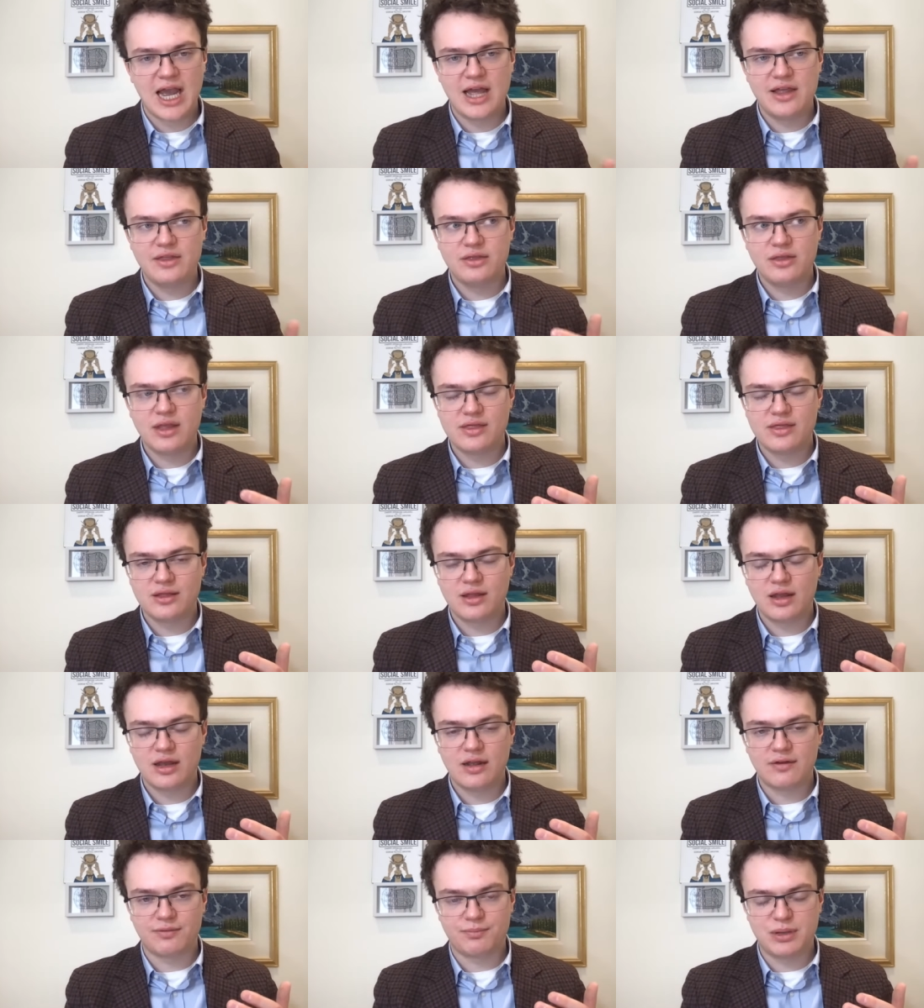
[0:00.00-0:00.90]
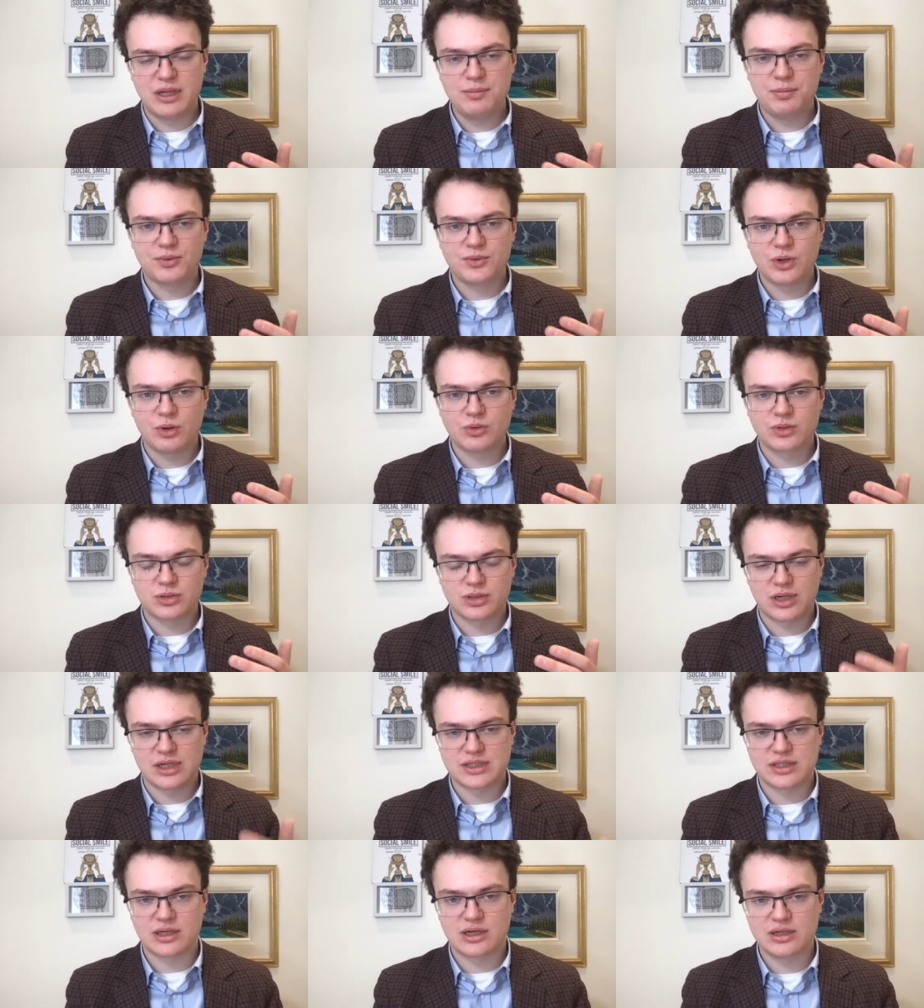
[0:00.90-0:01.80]
And then if people don't
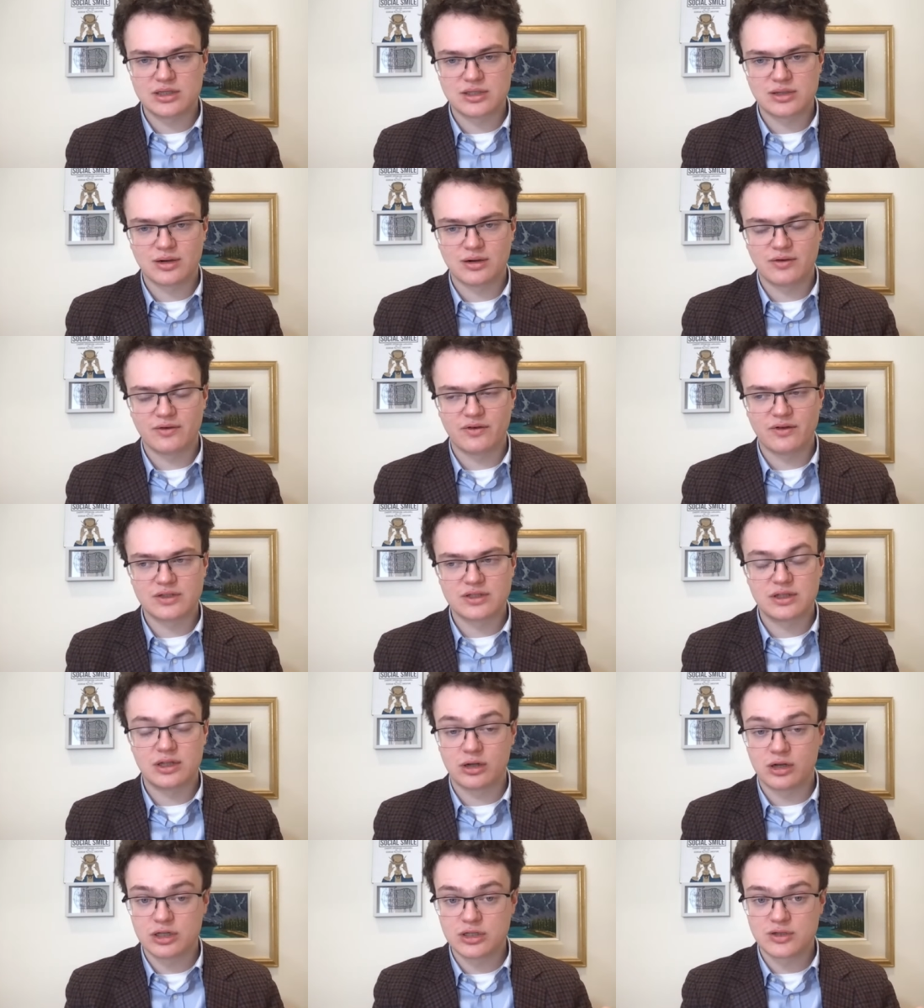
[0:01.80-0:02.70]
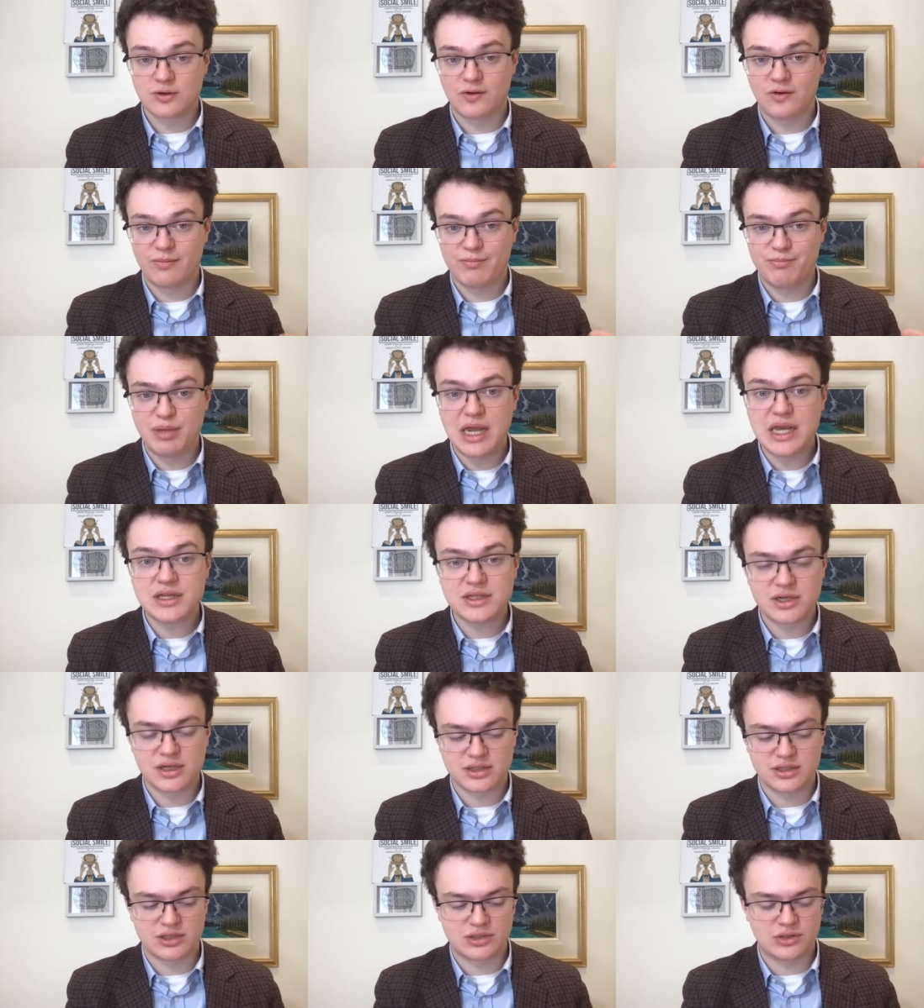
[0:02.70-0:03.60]
trust the Conservatives, the Conservative
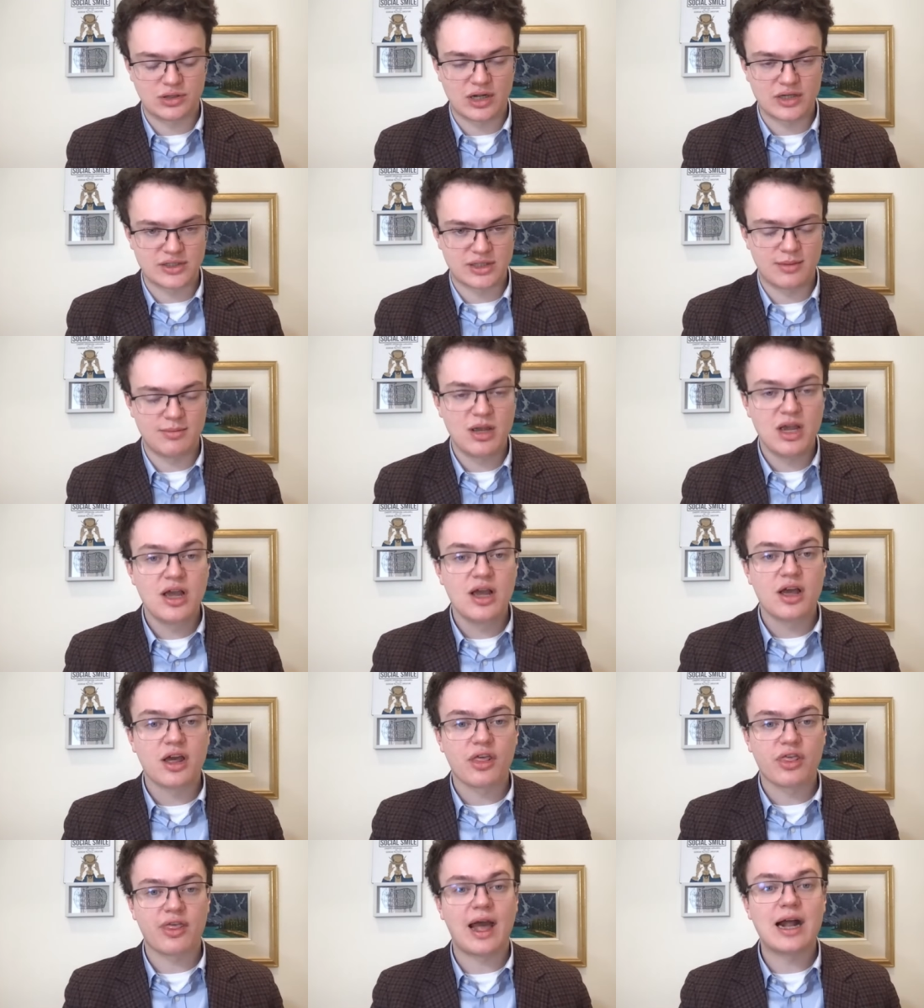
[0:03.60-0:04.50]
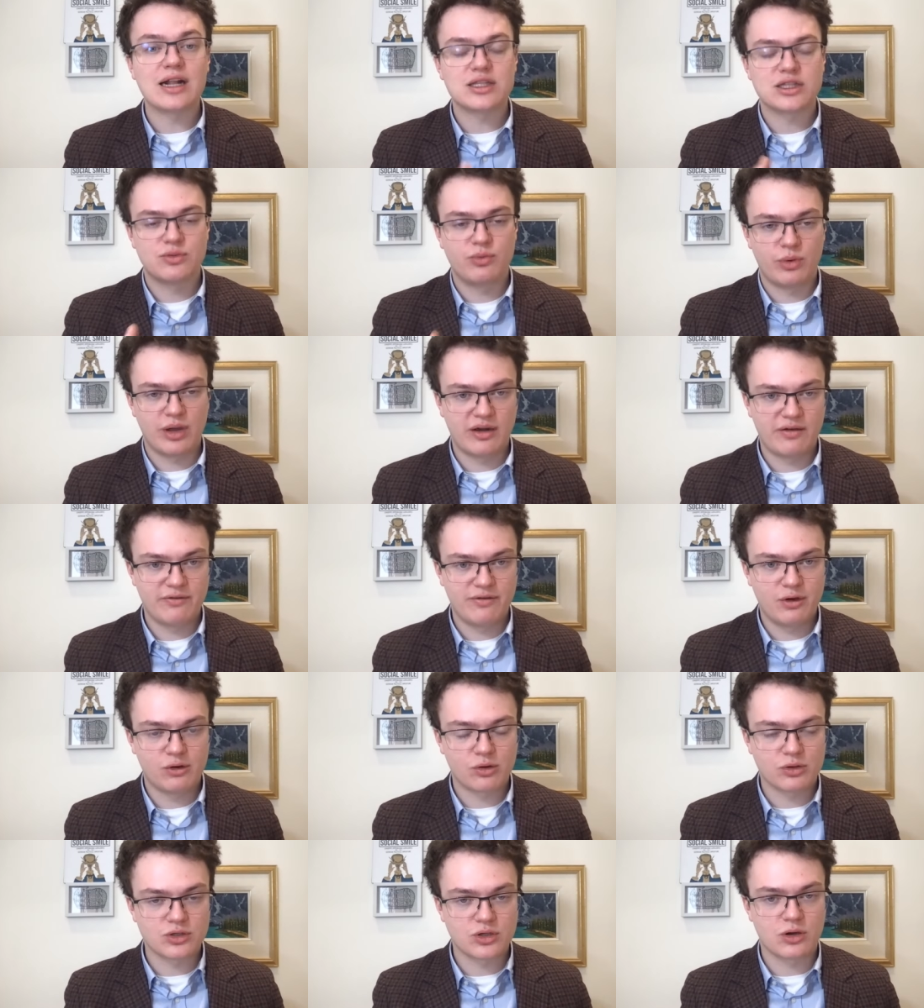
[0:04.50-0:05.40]
base doesn't trust them, that's when
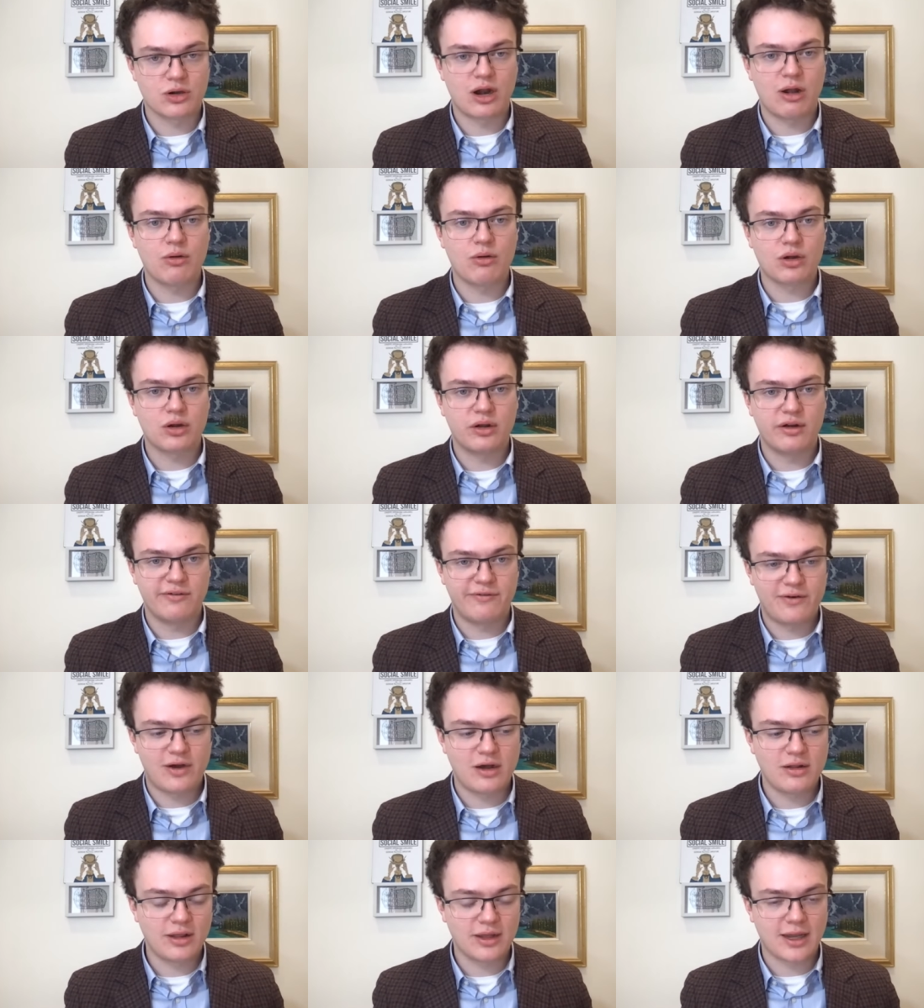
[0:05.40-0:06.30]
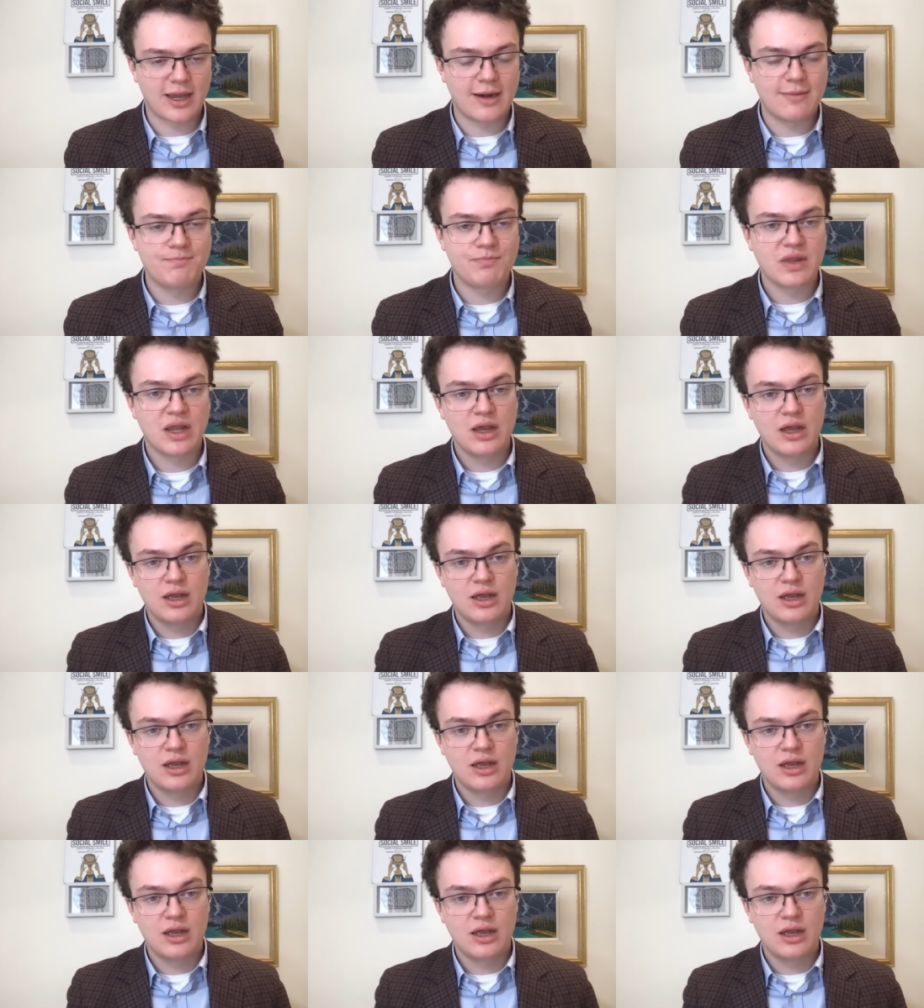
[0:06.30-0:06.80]
voter turnout could fall again.